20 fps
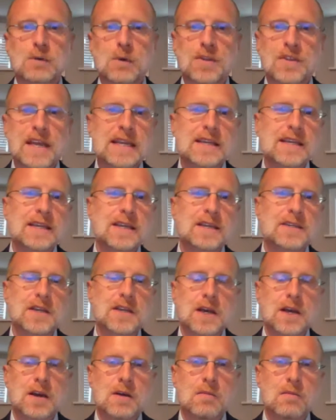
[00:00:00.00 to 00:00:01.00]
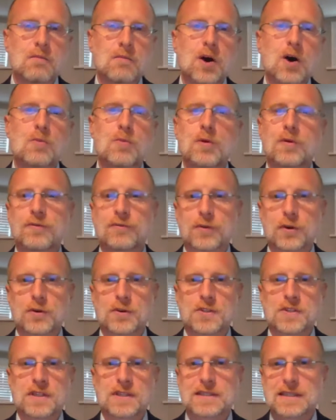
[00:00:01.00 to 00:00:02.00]
With India's
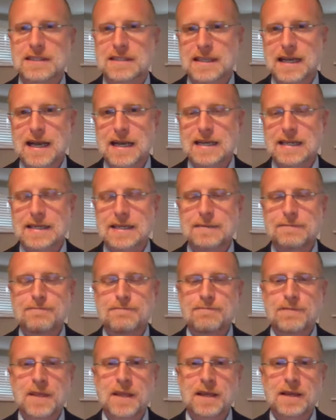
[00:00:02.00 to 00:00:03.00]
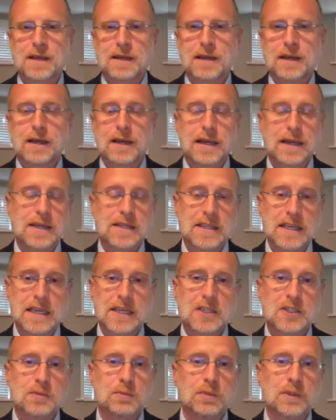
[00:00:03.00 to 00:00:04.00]
mobile-first society and its
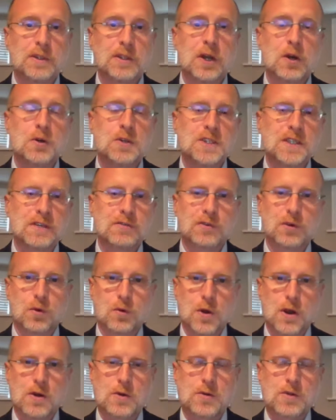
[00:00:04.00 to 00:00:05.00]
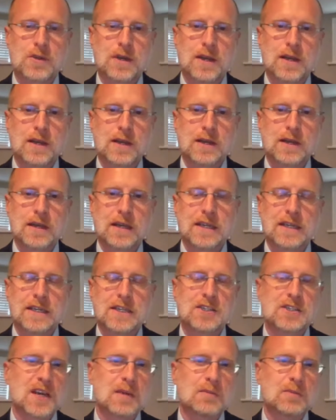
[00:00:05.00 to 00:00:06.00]
explosive growth in
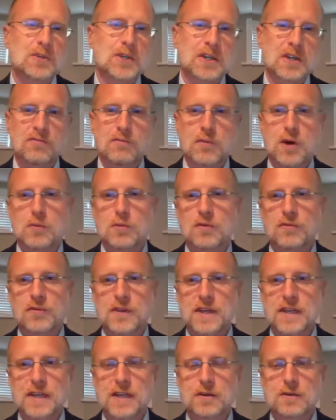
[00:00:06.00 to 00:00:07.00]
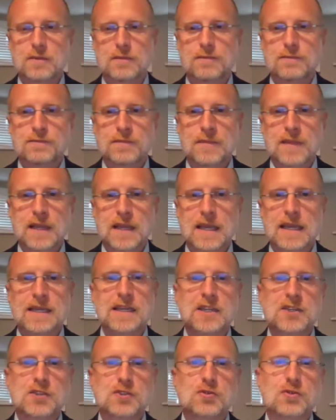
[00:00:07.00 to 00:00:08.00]
consumption of mobile video,
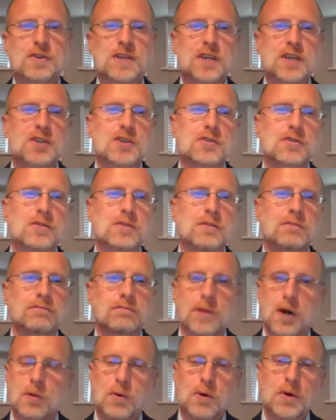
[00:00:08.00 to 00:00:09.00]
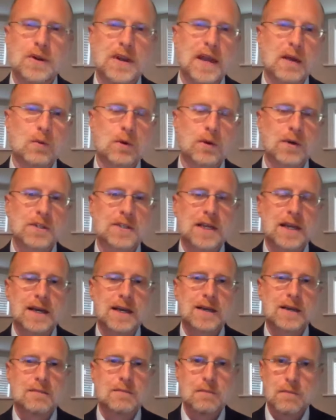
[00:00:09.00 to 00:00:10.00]
India's traditional mobile networks
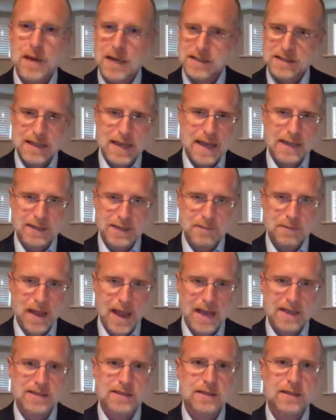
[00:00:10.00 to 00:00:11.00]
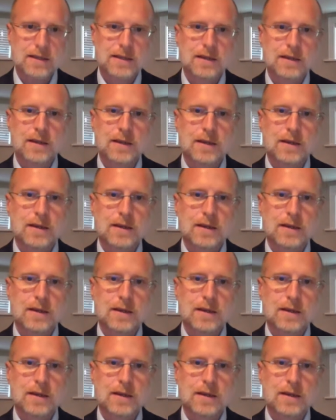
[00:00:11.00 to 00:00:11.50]
must add capacity.